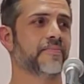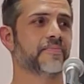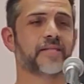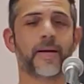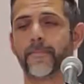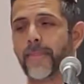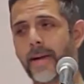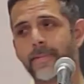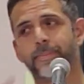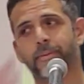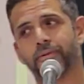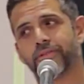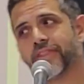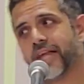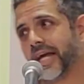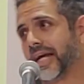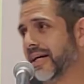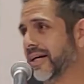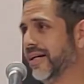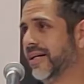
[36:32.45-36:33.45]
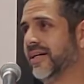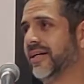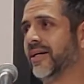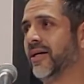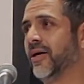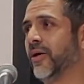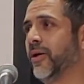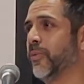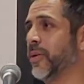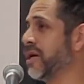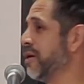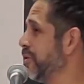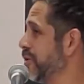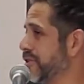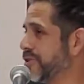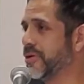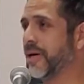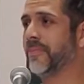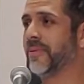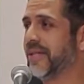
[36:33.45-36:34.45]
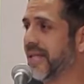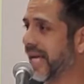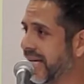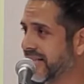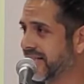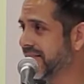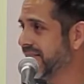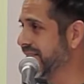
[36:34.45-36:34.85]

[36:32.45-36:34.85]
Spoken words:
It's a people thing. We don't discriminate.